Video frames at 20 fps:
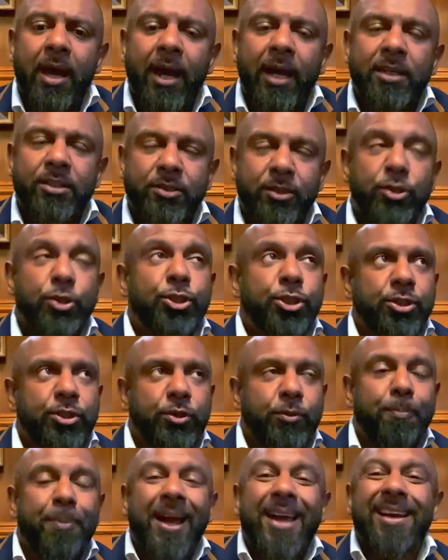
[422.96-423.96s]
So
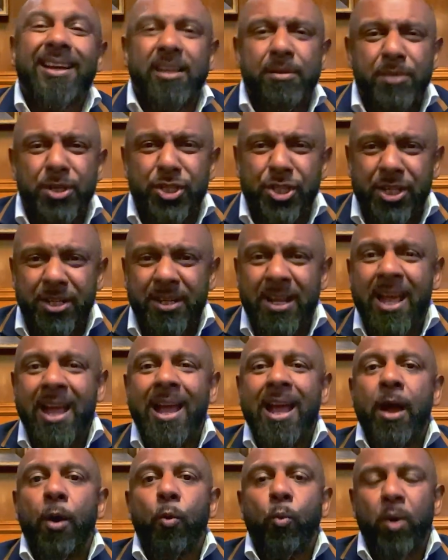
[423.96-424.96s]
you pay a commission
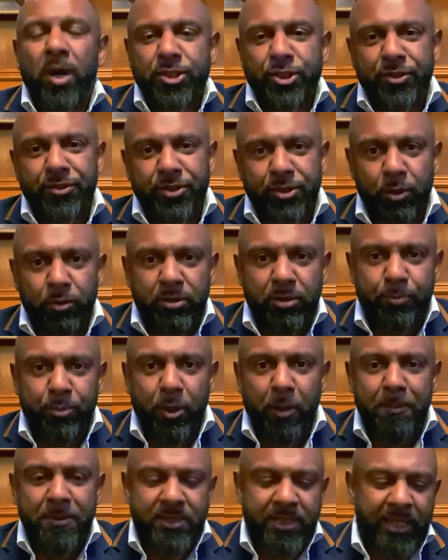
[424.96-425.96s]
once you sold the
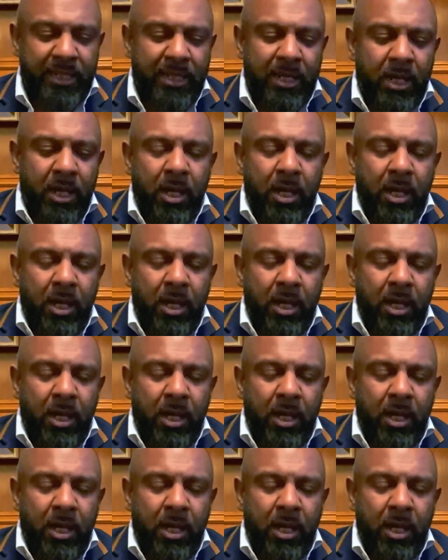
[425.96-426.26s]
property.